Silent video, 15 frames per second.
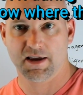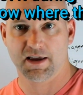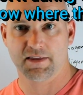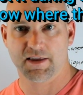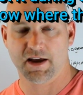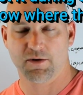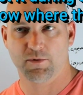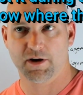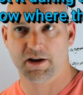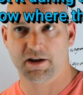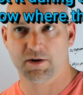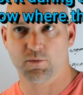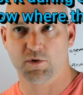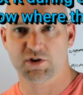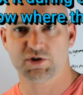and that
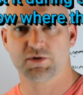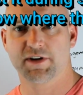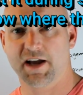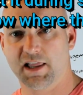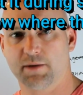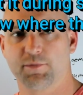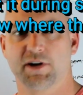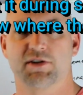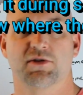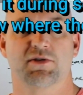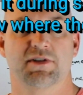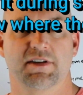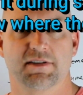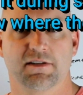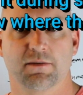way, once you calibrate your
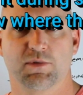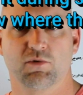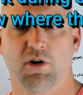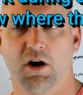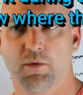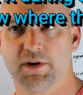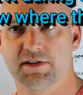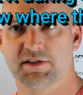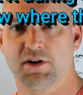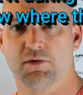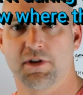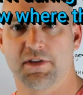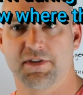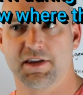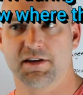system, you always know
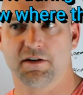that,